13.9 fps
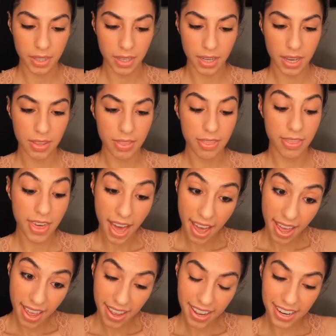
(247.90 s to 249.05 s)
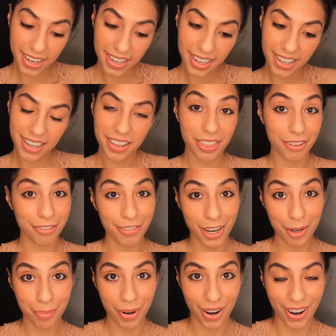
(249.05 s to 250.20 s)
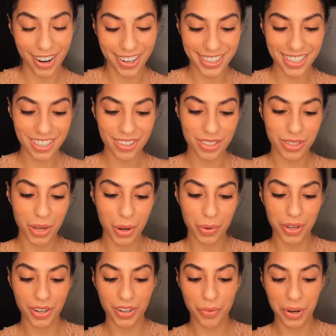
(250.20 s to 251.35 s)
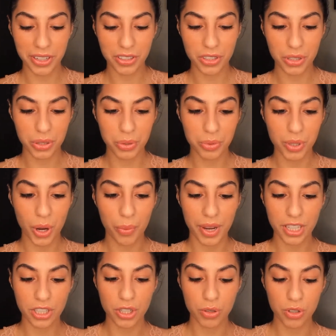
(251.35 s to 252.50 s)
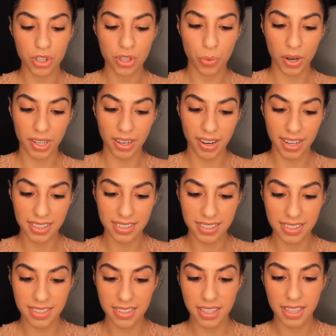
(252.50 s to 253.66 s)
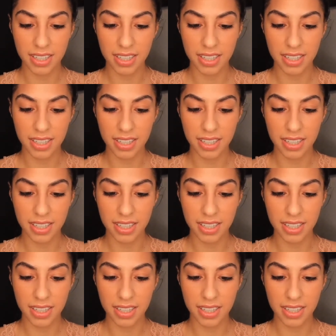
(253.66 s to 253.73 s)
And then the fun part, so you're going to go into shortcuts.